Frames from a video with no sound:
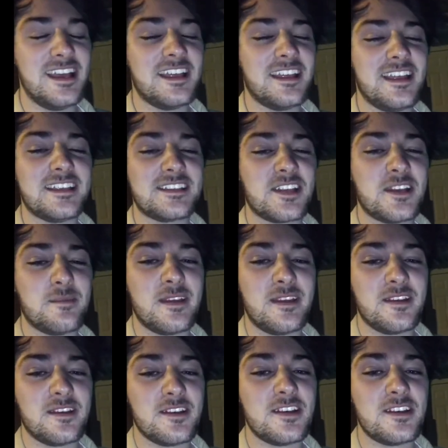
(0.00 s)
it's going to be
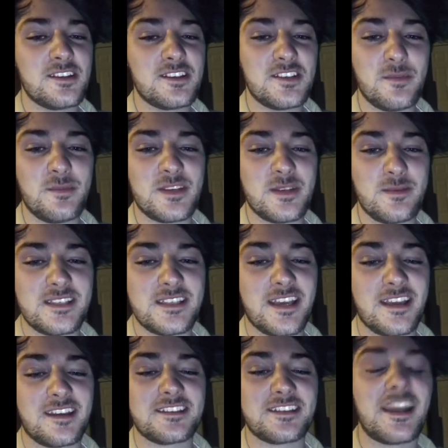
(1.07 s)
super sick.
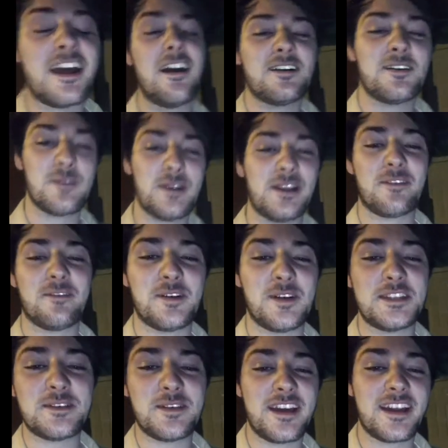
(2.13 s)
So yeah, really looking forward
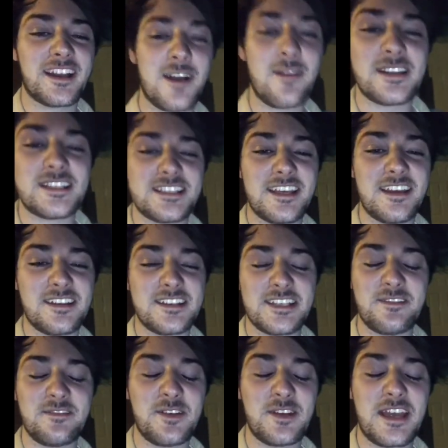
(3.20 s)
to it. Can't wait to see you. See you in
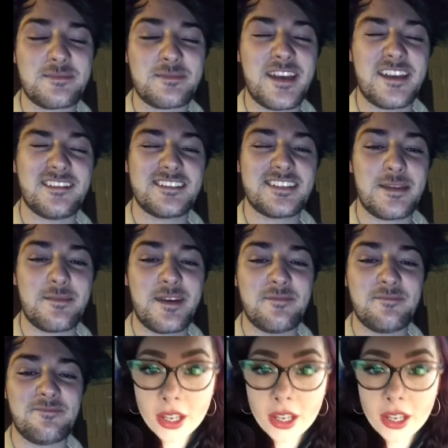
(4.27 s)
a few days, mate. See you in a bit.